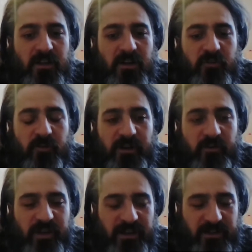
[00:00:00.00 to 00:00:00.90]
So by
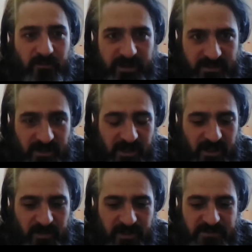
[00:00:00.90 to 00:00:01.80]
doing it at the right time,
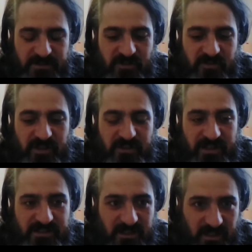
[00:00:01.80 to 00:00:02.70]
it gives the tree a
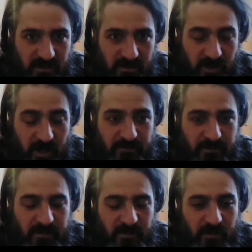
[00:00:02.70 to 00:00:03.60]
chance to heal it off
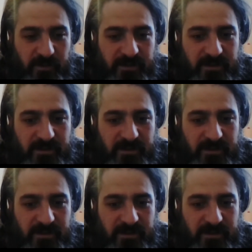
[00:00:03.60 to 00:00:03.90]
before it